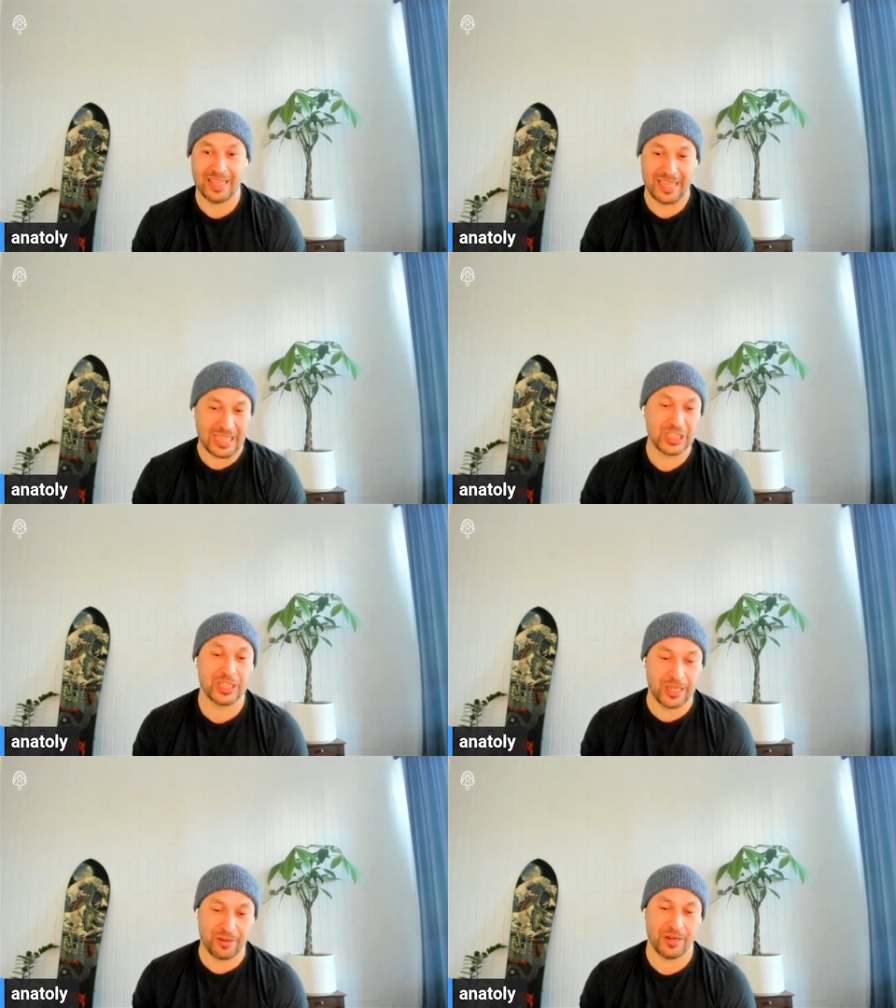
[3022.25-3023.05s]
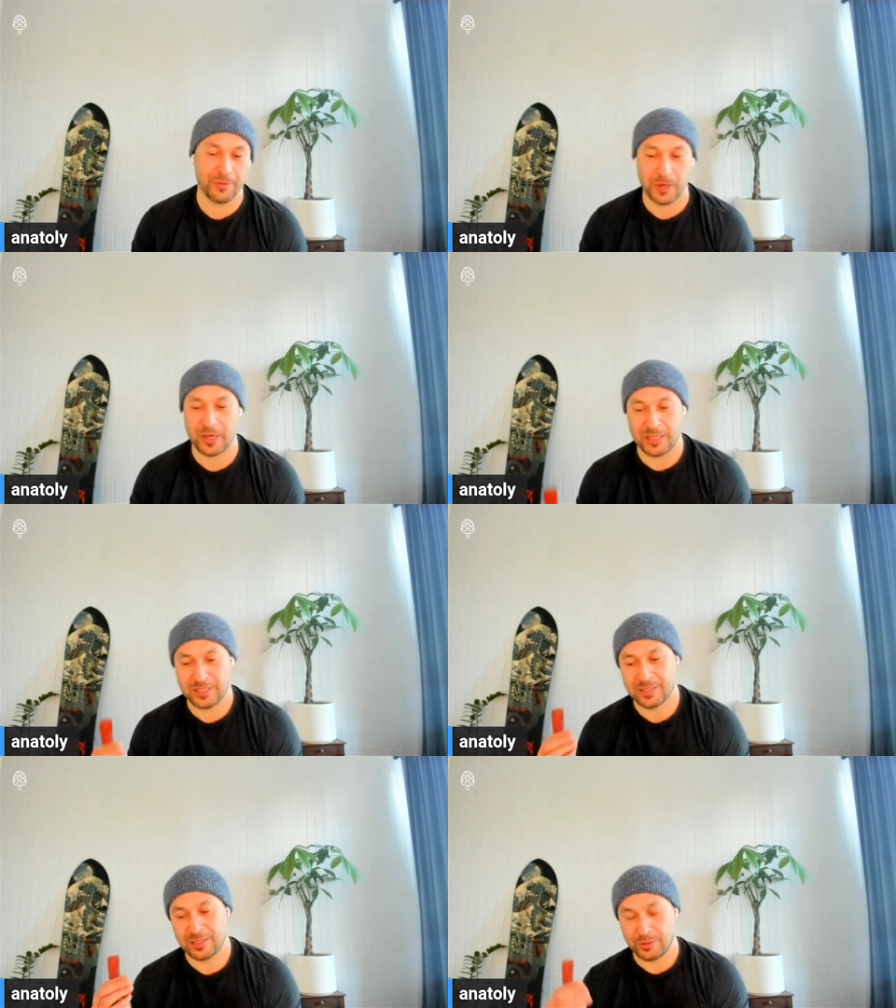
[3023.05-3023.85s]
engineering
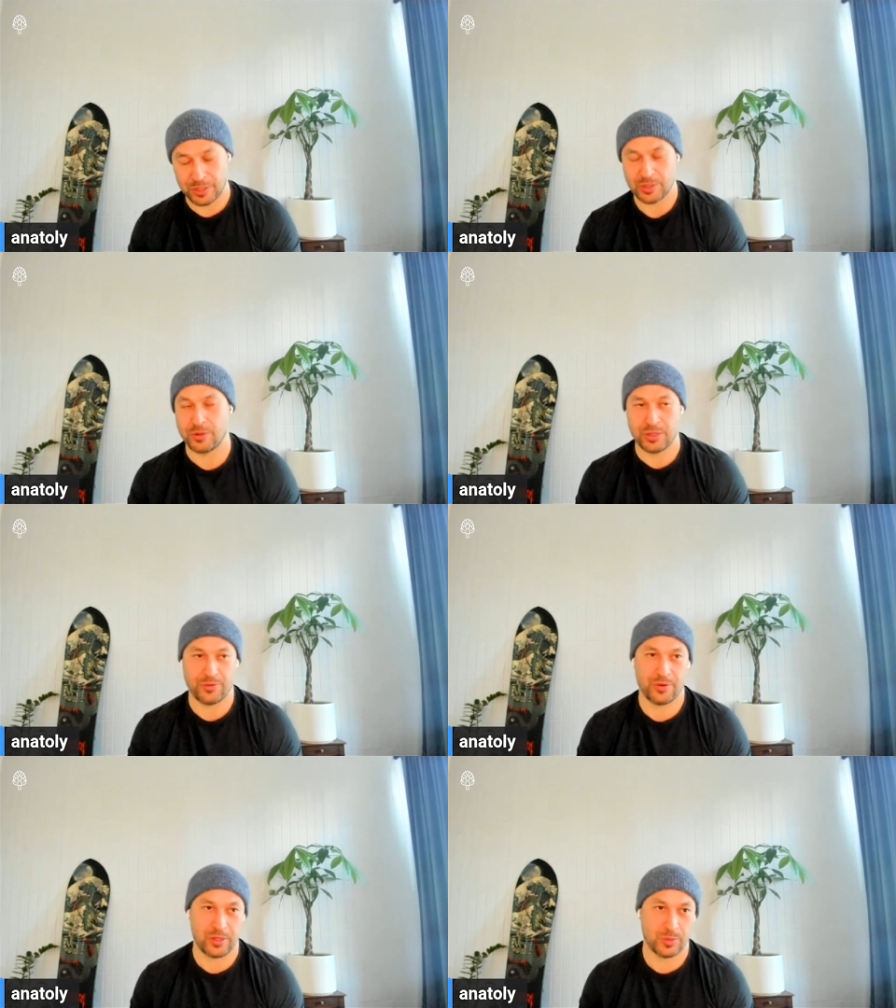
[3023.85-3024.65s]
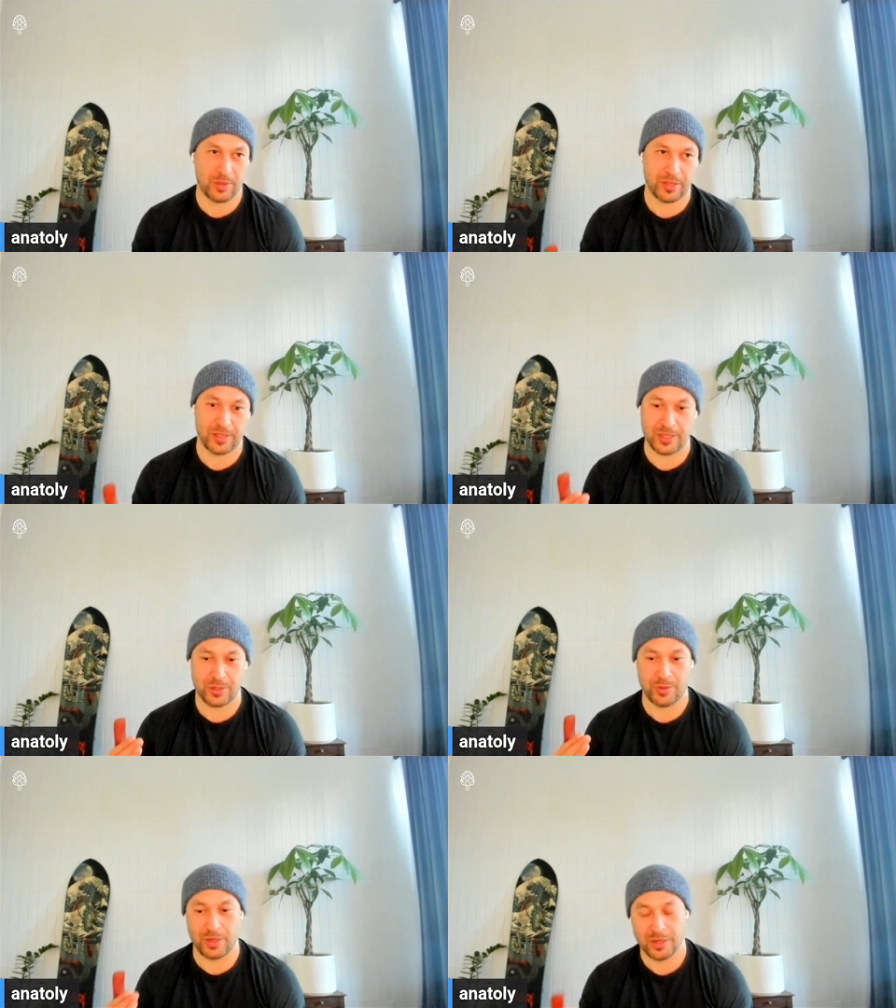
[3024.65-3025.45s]
wise, there is no difference whether they
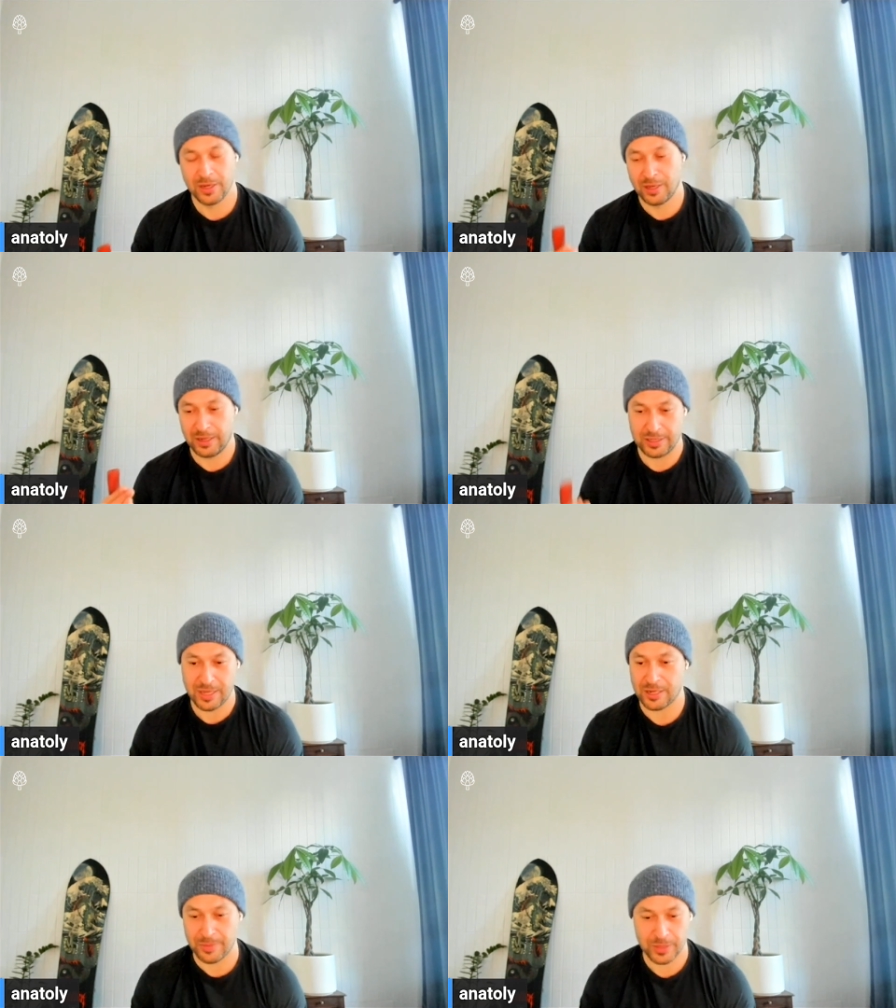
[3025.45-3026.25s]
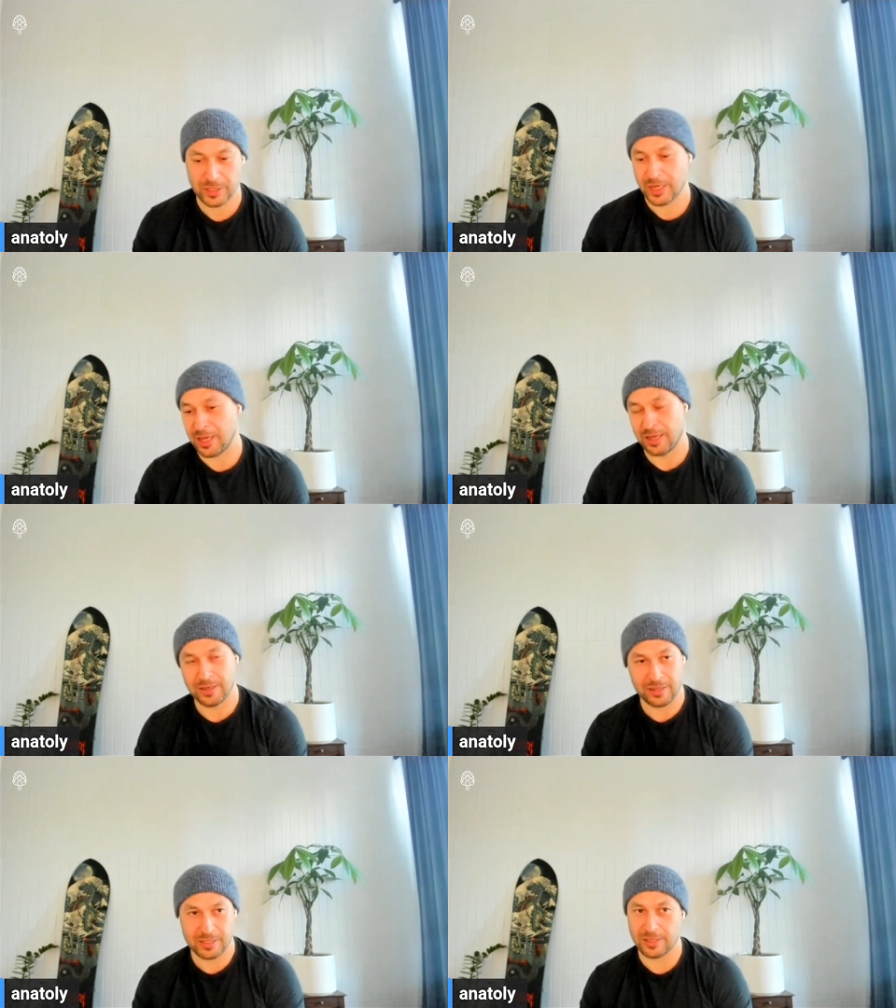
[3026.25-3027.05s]
do it in a Tendermint chain,
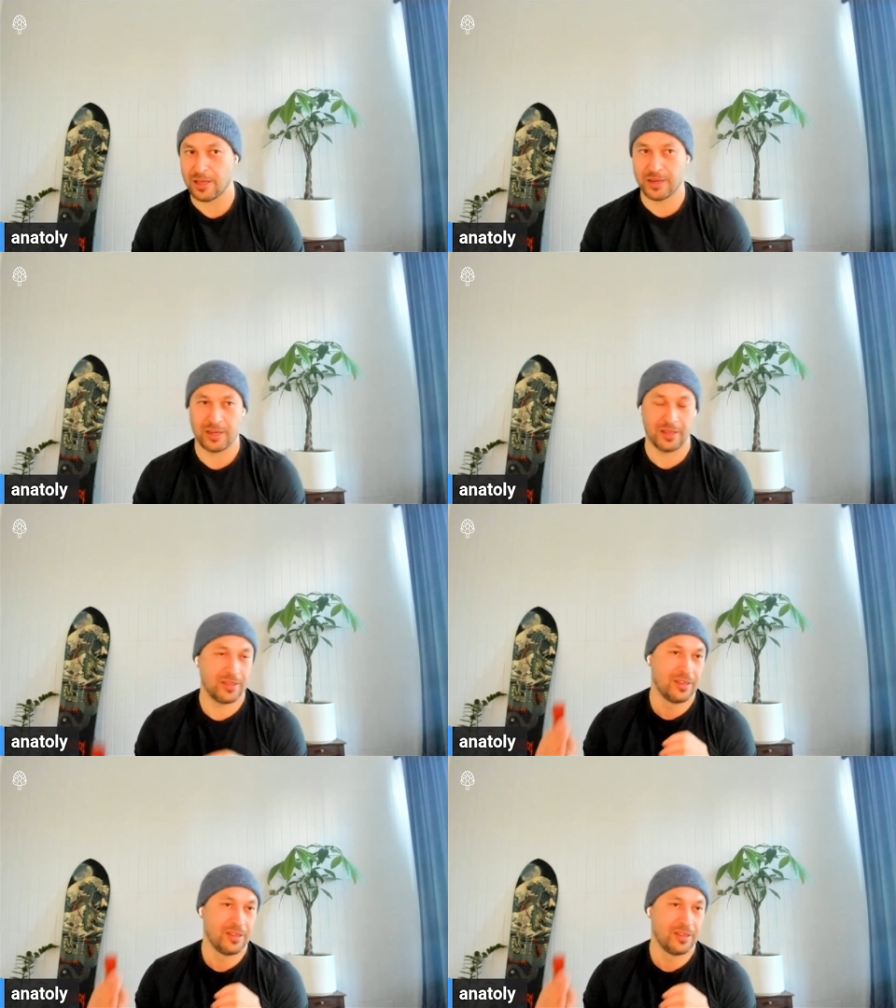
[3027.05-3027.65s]
on Solana,